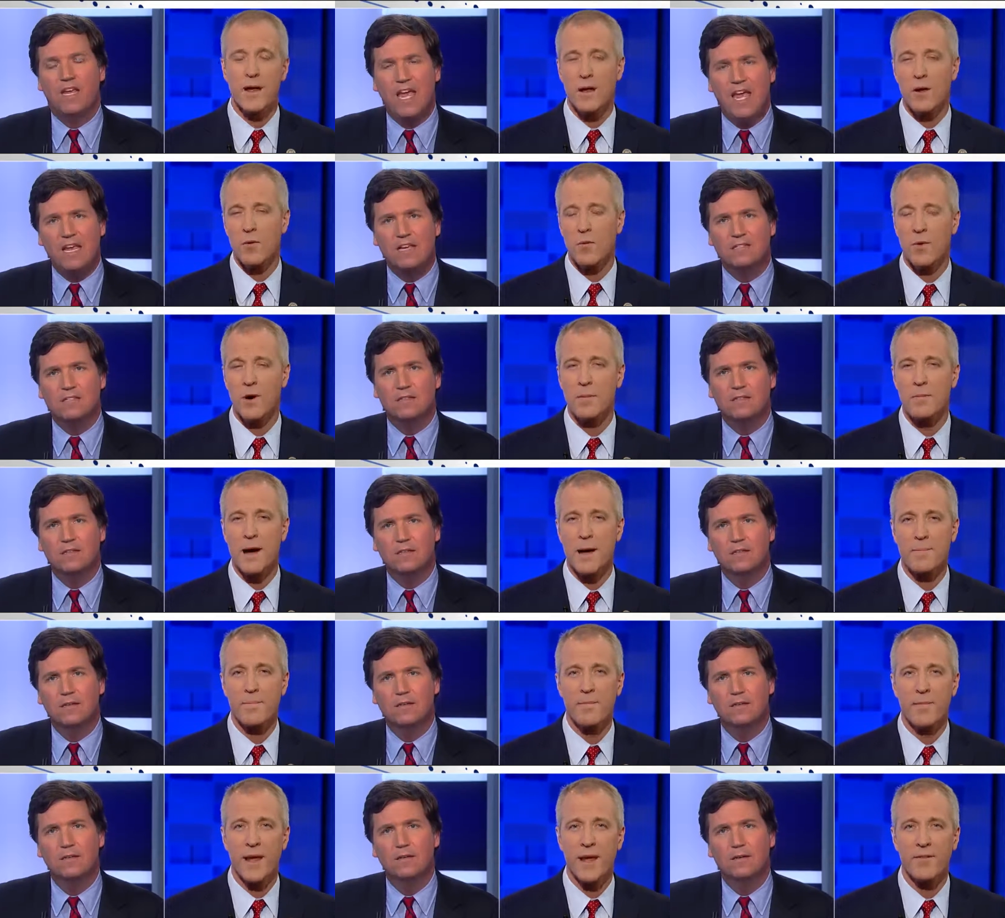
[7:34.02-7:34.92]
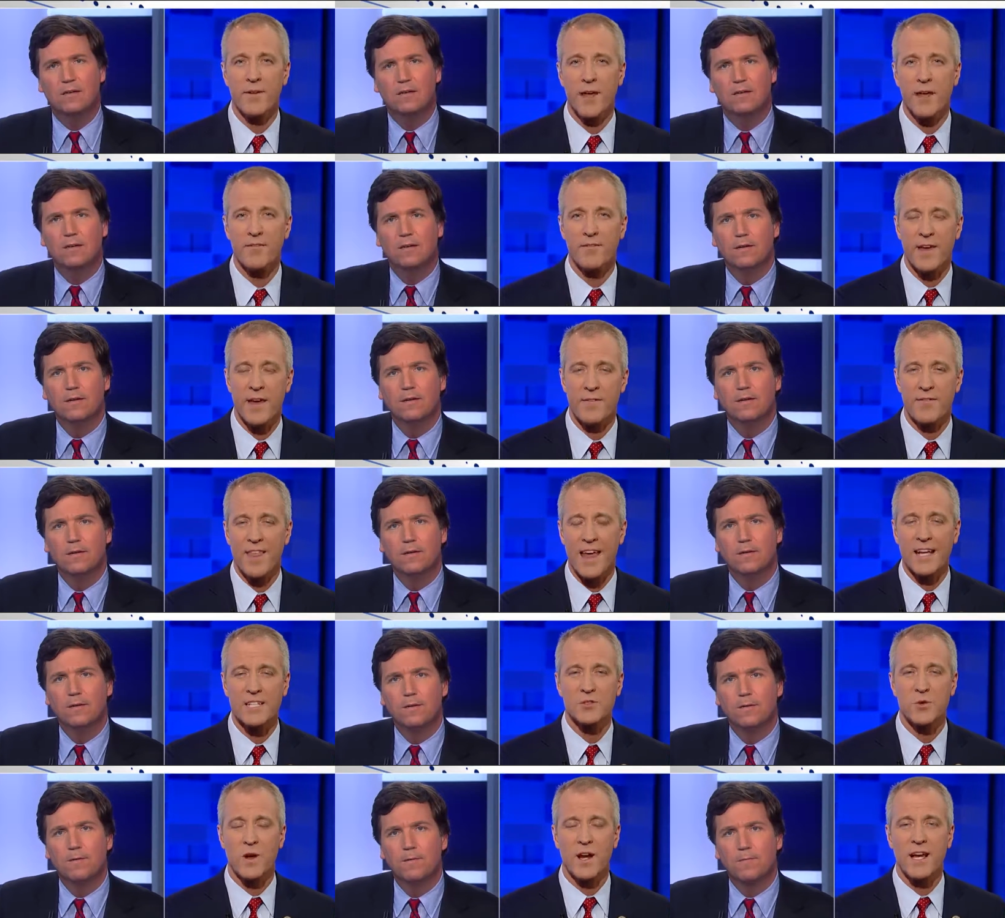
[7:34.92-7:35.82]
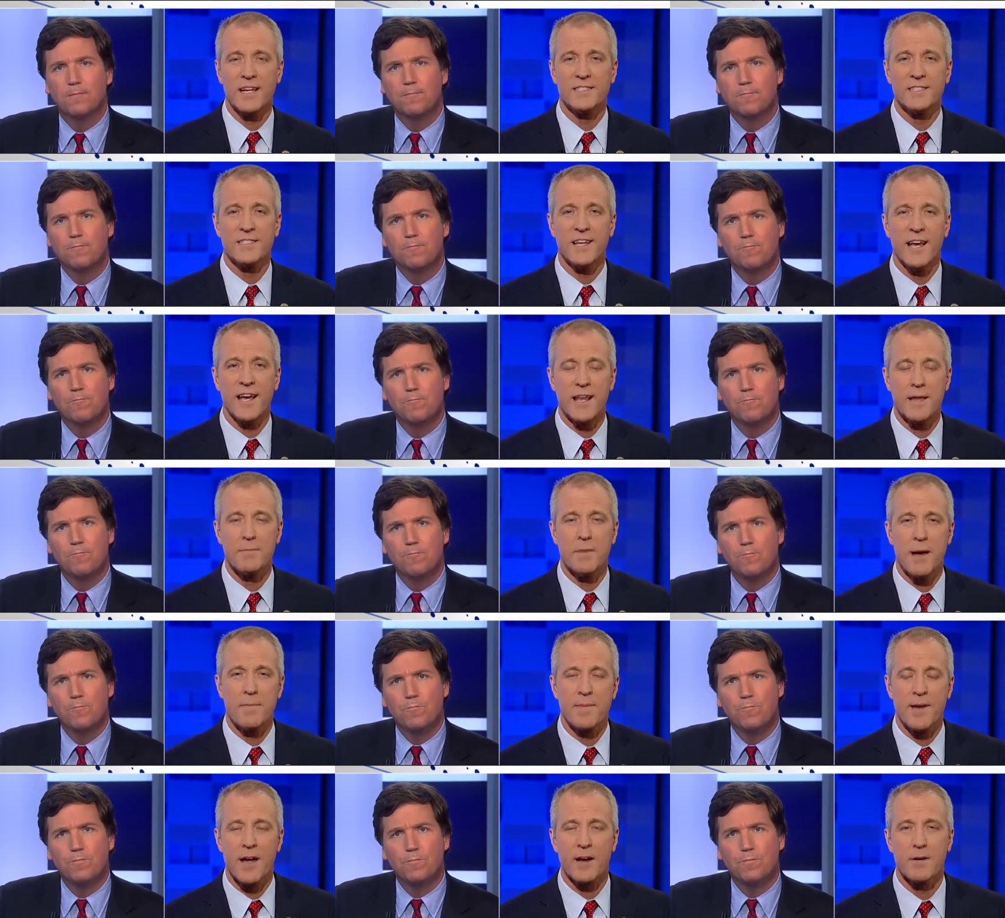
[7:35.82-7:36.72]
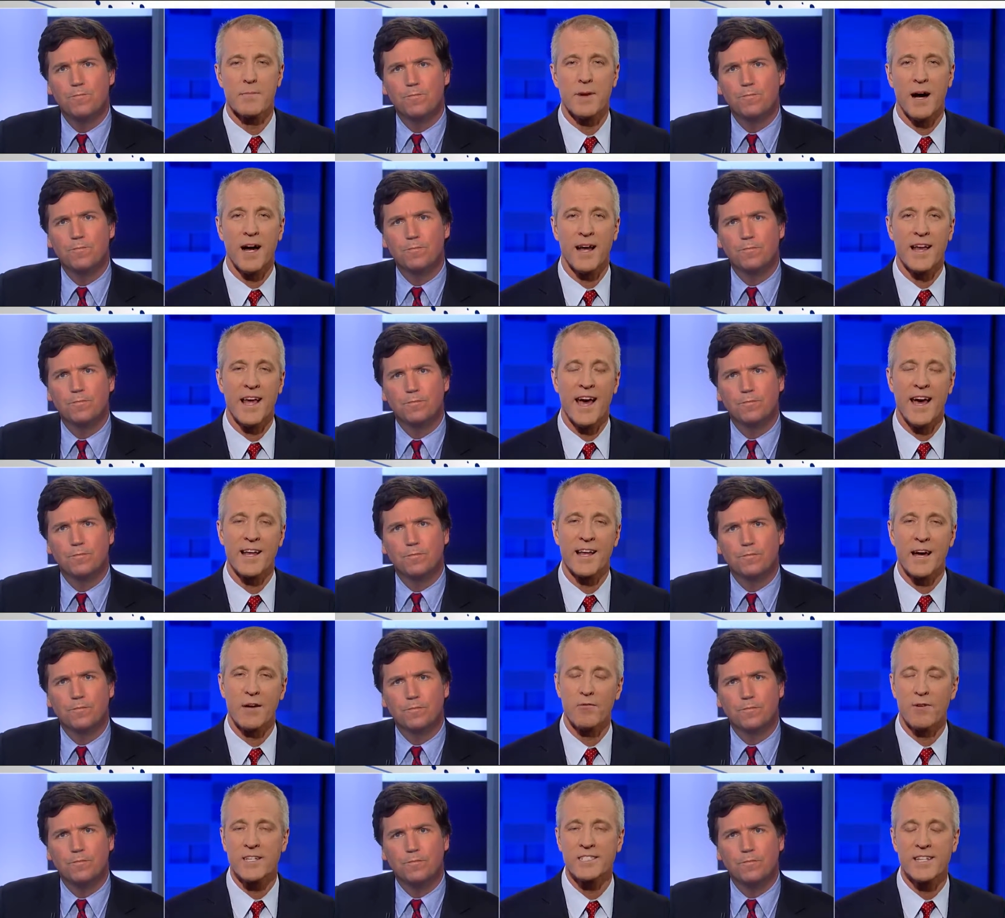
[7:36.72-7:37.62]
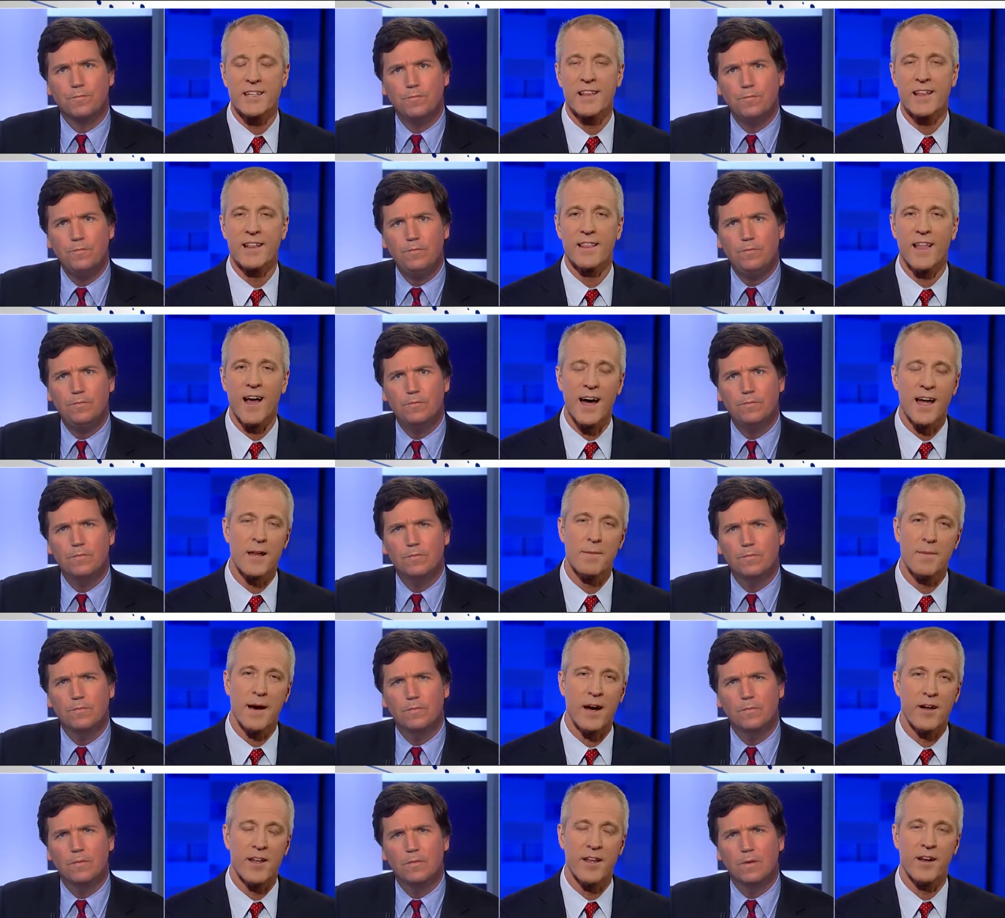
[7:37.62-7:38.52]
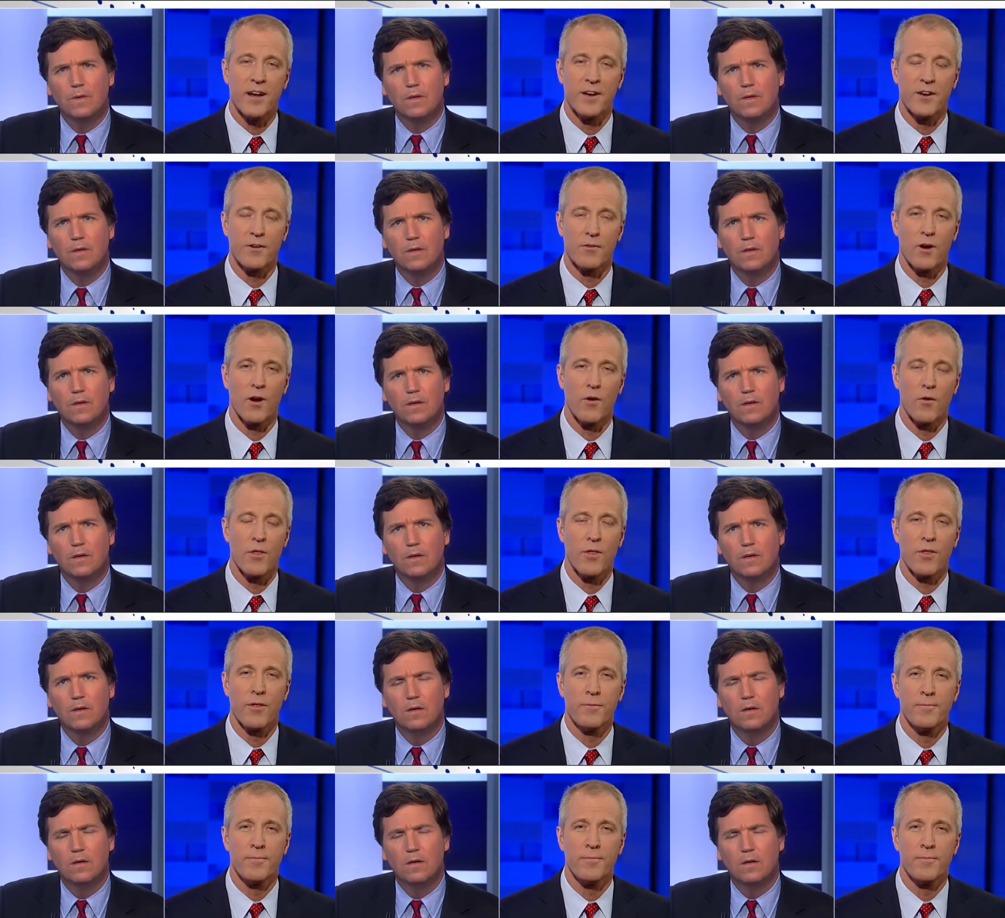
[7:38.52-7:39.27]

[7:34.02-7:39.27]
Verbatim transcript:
Speaker 1: case. Well, my, if, if that's what I said, it might be undermined had I recently lied about it under oath.